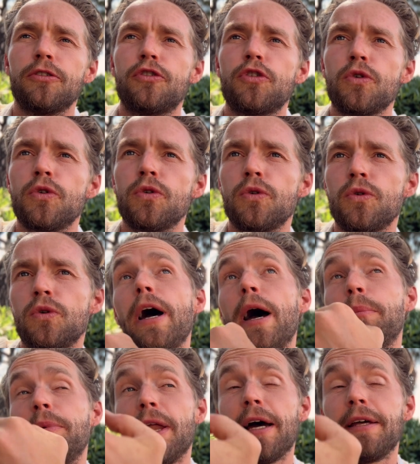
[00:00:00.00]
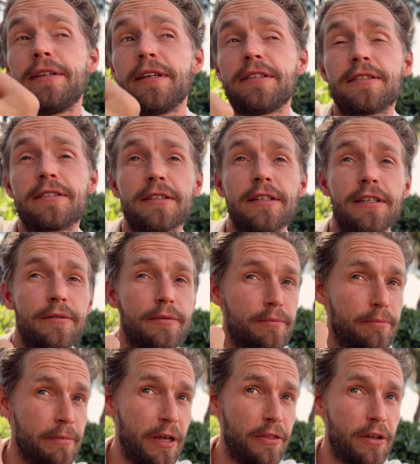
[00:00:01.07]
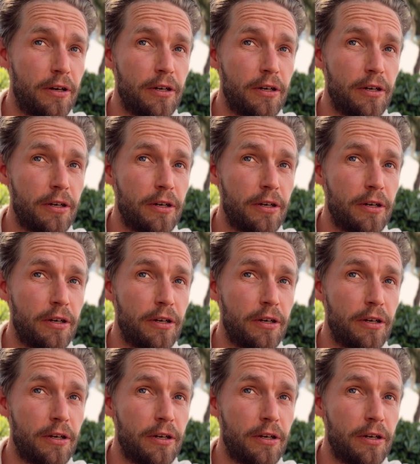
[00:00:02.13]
to apply this method